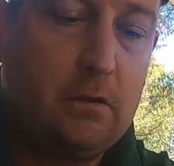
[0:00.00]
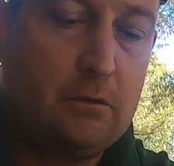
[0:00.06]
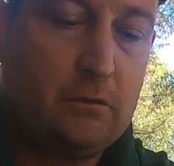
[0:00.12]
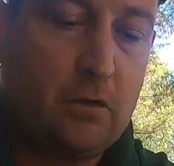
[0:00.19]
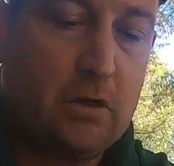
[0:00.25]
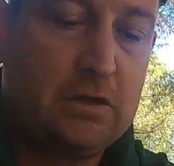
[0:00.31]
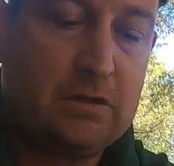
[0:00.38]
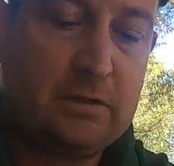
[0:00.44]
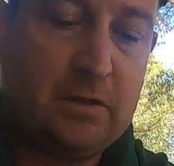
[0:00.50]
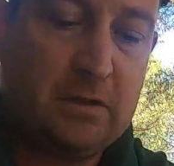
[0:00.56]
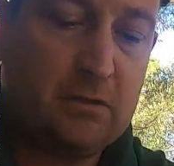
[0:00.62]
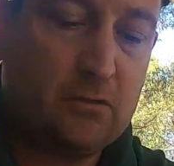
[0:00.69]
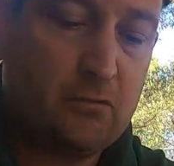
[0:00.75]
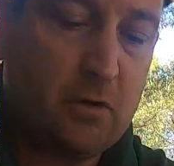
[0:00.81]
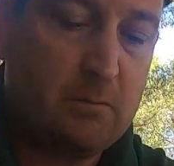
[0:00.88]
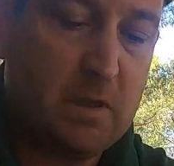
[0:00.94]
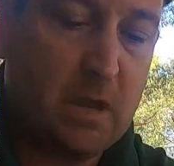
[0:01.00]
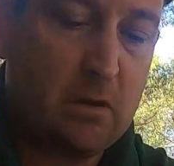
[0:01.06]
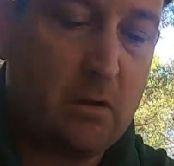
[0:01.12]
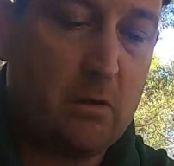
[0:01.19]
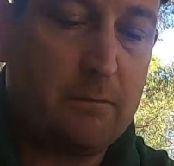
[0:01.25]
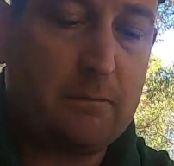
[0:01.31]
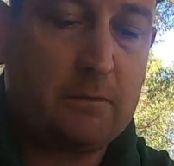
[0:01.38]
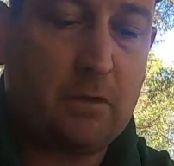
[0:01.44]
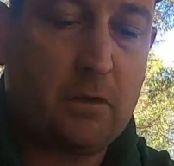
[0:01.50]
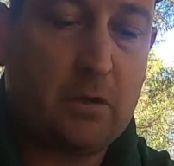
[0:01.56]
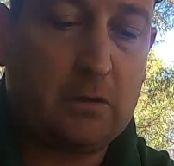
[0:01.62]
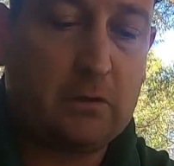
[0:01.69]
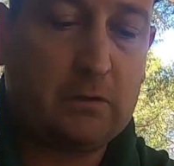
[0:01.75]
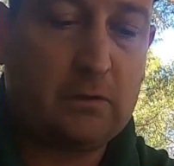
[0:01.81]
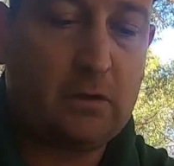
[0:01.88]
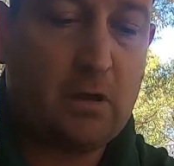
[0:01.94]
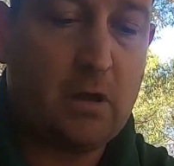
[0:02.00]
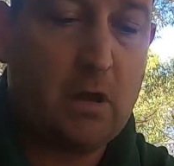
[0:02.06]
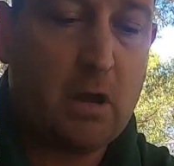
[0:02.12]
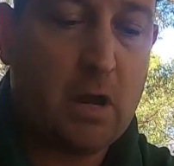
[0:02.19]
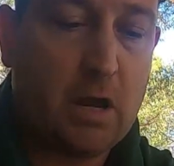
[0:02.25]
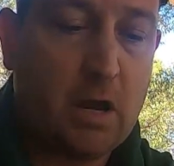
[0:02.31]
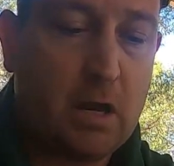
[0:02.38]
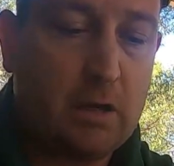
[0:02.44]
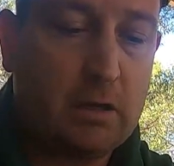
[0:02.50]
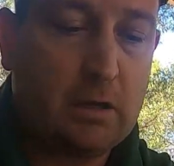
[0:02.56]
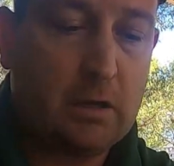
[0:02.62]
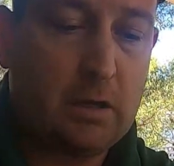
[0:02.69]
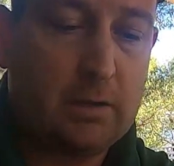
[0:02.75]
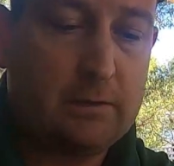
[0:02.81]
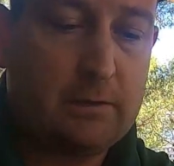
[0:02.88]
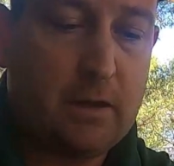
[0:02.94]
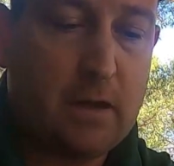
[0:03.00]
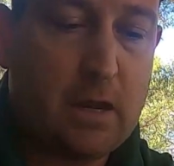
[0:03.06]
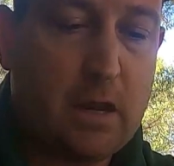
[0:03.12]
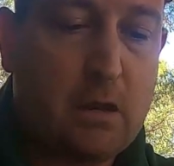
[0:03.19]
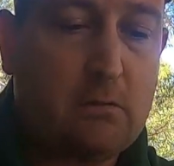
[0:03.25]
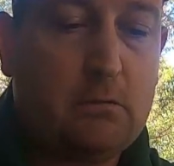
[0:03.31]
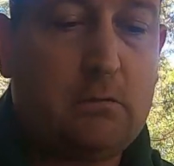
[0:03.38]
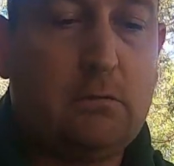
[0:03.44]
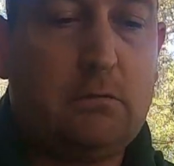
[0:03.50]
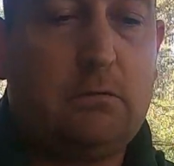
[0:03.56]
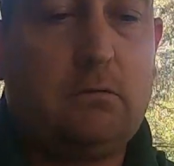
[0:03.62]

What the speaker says: so you just need to trim that off. So you can slide it down